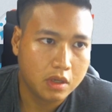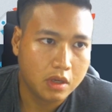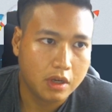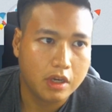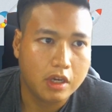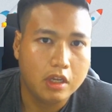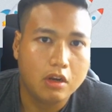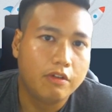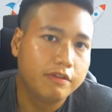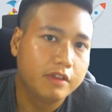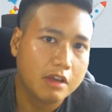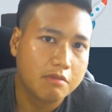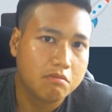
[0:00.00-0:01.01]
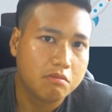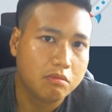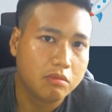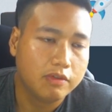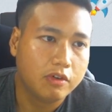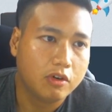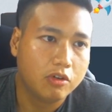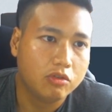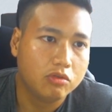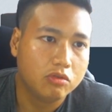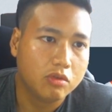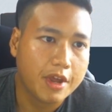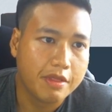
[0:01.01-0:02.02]
ahead of time before
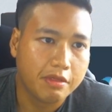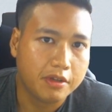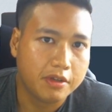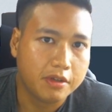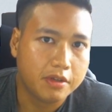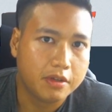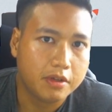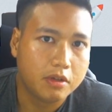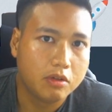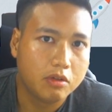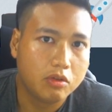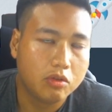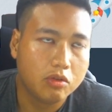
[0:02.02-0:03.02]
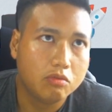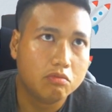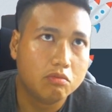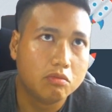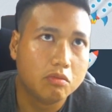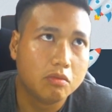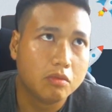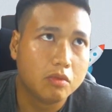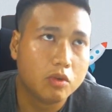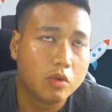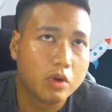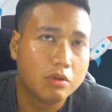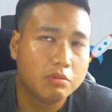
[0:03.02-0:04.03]
you enter.
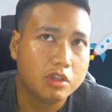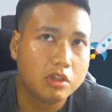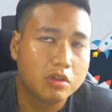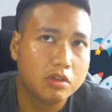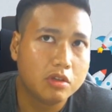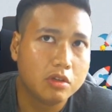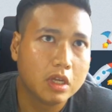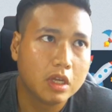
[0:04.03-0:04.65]
You want to be